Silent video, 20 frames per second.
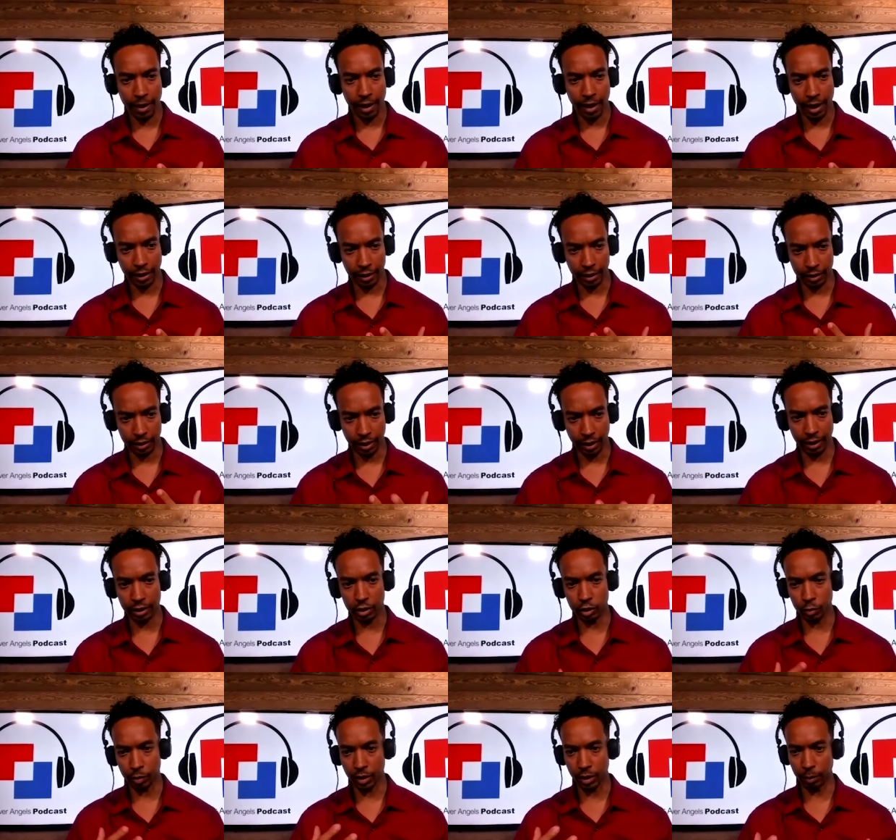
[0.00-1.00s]
and
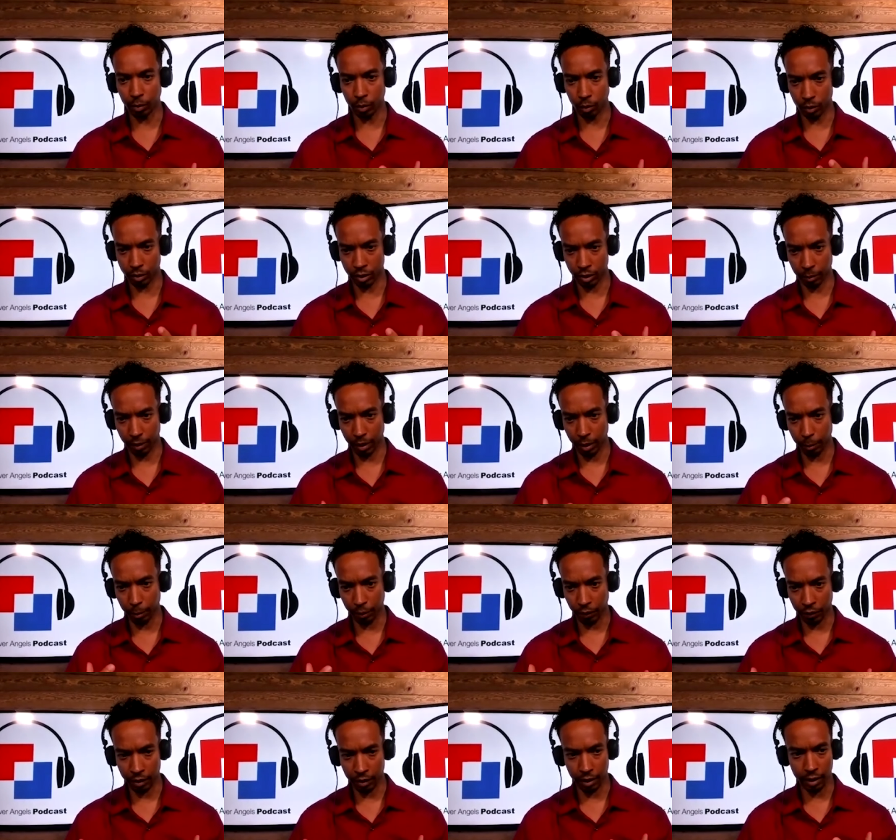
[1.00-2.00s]
engage people with some
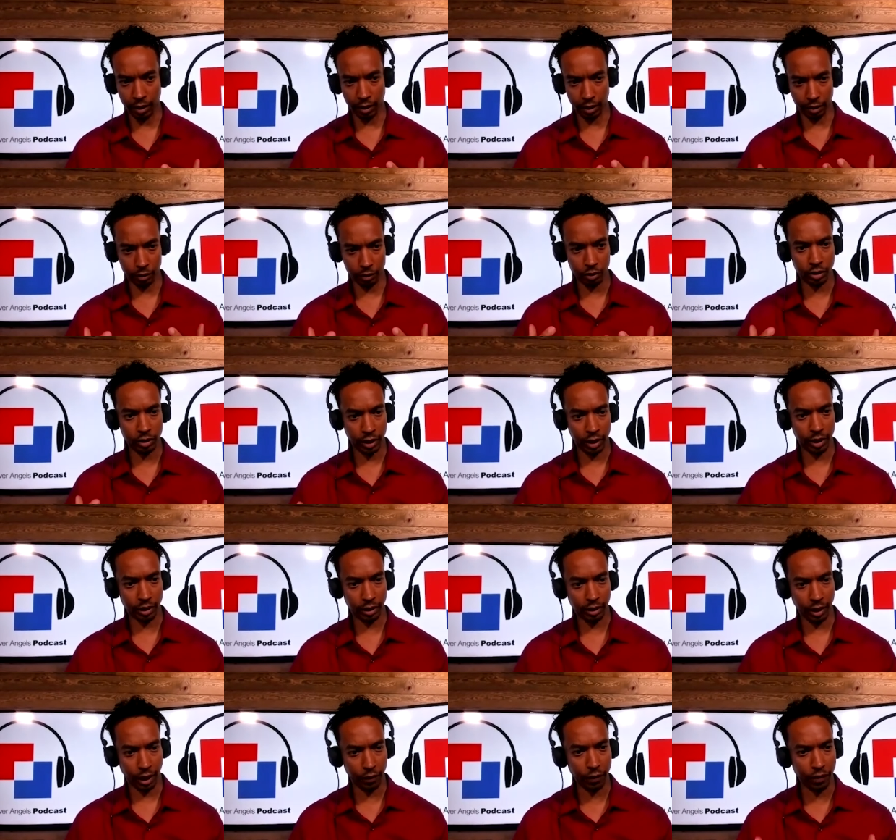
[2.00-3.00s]
empathy and
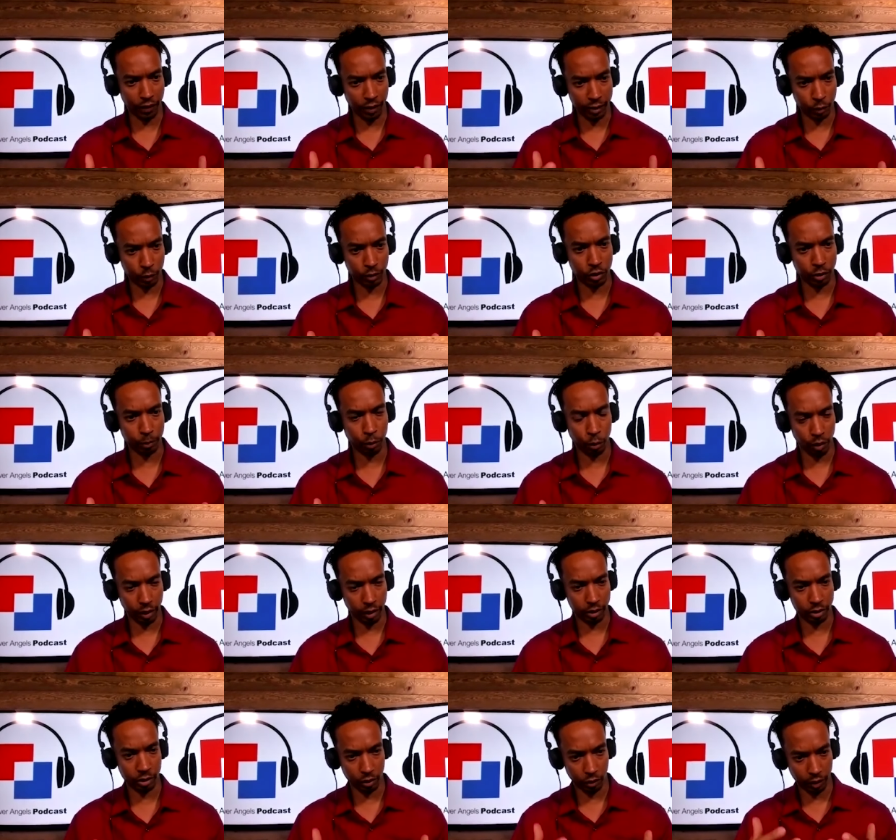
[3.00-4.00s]
understanding. I think that's what you're
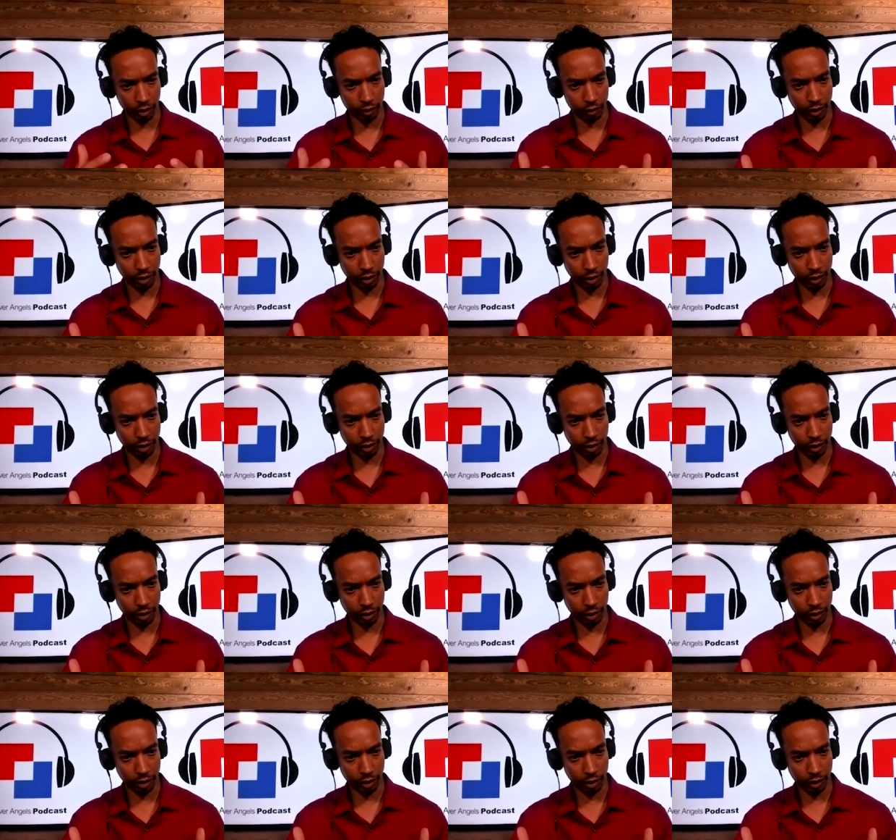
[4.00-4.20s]
pointing to.